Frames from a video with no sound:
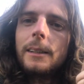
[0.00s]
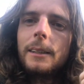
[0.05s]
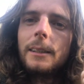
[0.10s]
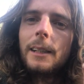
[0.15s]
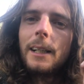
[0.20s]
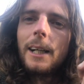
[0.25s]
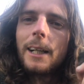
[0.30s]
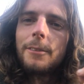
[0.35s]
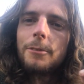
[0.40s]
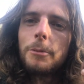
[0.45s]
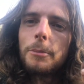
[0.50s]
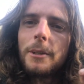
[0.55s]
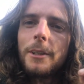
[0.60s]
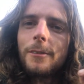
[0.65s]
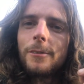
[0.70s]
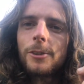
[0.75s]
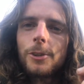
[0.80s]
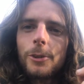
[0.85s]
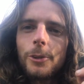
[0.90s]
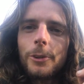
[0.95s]
I have a bit of
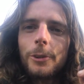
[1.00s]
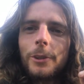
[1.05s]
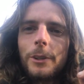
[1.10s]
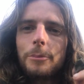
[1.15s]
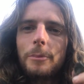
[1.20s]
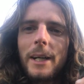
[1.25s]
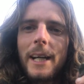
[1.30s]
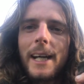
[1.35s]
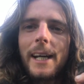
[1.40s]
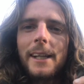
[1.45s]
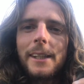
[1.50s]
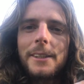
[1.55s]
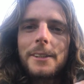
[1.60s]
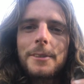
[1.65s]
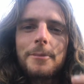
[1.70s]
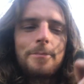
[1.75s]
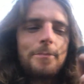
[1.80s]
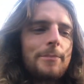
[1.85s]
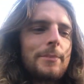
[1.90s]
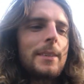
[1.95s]
soil in my hand,
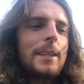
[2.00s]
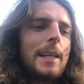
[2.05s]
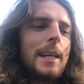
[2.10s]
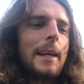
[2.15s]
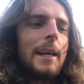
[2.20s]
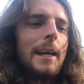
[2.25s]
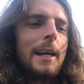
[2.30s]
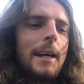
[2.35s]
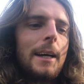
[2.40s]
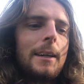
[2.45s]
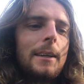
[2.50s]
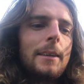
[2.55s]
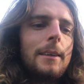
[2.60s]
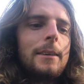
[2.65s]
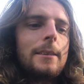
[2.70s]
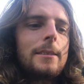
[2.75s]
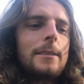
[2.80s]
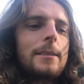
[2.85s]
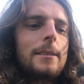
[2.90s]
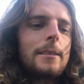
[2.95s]

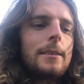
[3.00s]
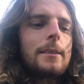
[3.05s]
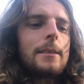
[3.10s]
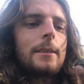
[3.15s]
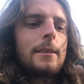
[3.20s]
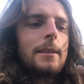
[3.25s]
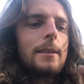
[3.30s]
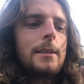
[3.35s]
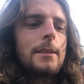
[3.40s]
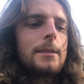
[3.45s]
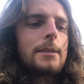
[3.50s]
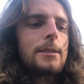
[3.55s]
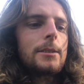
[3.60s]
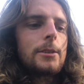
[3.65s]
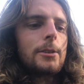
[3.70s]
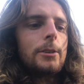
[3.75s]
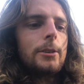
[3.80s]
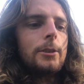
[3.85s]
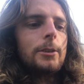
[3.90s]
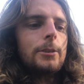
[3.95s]
and this
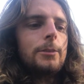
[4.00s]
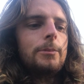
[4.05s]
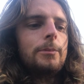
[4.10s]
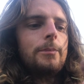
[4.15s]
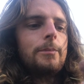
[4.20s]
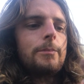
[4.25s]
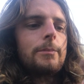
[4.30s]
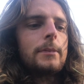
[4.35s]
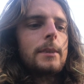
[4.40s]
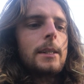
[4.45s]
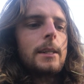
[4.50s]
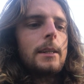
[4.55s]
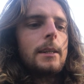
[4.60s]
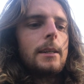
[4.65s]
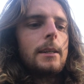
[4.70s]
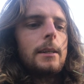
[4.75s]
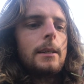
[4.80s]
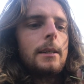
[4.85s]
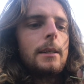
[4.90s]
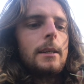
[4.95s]
soil
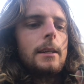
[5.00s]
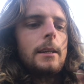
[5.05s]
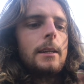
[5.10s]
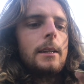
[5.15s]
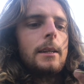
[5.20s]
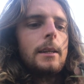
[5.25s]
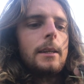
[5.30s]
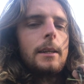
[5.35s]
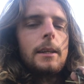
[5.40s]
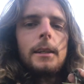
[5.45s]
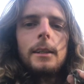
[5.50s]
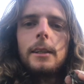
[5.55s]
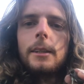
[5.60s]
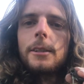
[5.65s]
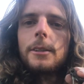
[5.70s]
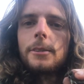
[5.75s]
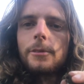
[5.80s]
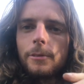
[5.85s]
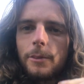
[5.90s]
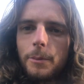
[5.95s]

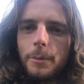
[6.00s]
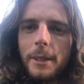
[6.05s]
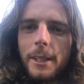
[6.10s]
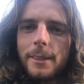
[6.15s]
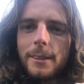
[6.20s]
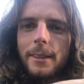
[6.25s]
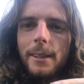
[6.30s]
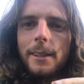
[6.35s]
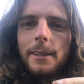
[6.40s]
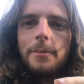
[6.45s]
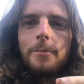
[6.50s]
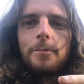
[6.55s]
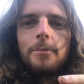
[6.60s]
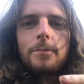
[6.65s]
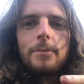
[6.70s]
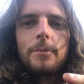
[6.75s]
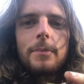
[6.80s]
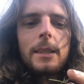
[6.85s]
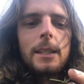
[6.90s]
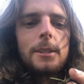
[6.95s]
is from our site.
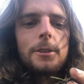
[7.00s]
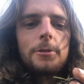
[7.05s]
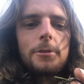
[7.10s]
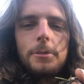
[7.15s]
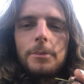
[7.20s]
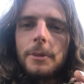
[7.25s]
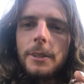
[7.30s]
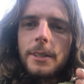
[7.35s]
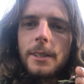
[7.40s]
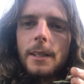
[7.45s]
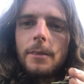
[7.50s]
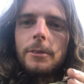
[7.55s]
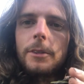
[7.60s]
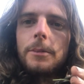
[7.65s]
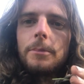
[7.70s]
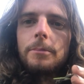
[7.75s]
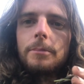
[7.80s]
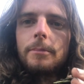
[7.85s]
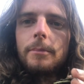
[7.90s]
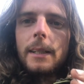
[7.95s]
It's from the
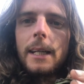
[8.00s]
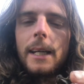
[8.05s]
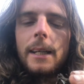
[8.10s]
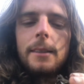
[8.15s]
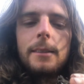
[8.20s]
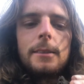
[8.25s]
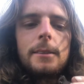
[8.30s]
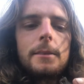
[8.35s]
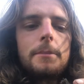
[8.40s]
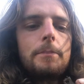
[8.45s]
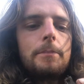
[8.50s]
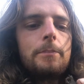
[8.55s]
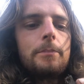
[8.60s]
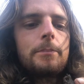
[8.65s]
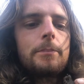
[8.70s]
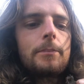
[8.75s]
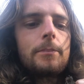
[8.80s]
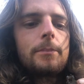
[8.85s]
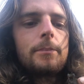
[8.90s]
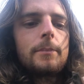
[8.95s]
southern end,
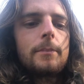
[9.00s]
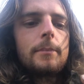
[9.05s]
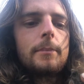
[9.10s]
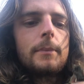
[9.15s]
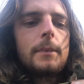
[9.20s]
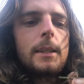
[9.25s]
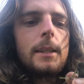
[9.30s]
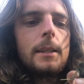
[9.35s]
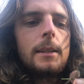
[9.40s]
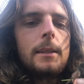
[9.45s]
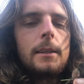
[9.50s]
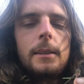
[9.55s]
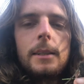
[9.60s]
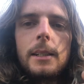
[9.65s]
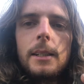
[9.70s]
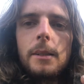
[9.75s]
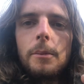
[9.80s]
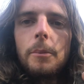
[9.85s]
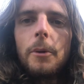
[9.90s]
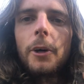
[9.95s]
near
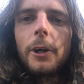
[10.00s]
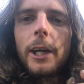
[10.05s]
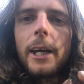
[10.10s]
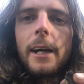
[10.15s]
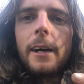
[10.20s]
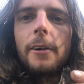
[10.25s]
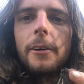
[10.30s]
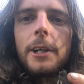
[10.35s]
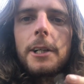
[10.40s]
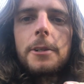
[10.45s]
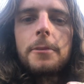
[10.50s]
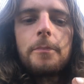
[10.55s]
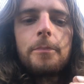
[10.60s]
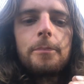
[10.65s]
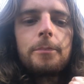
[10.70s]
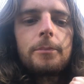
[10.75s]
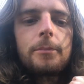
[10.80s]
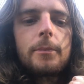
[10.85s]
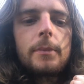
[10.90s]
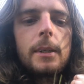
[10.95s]
the boggy area.
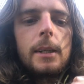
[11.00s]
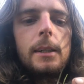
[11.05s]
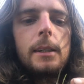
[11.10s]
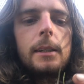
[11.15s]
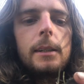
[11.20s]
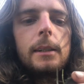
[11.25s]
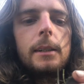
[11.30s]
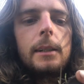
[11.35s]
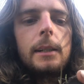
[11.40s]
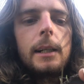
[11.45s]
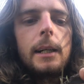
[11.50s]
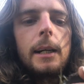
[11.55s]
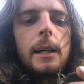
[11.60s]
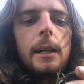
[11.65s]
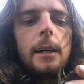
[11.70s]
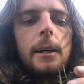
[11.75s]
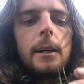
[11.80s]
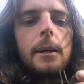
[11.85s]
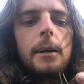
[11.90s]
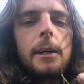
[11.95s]

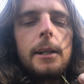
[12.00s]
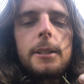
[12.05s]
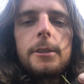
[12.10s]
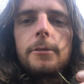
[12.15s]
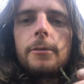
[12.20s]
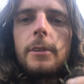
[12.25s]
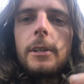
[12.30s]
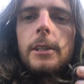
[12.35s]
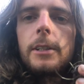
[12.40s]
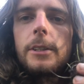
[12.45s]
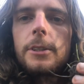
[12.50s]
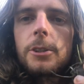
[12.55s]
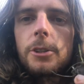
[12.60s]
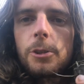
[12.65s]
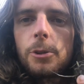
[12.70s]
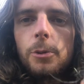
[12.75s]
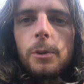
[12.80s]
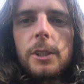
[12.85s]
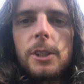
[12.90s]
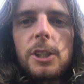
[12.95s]
It's very
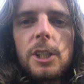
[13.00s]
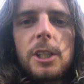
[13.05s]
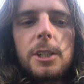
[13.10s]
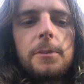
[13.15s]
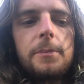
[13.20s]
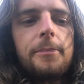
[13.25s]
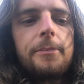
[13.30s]
squidgy.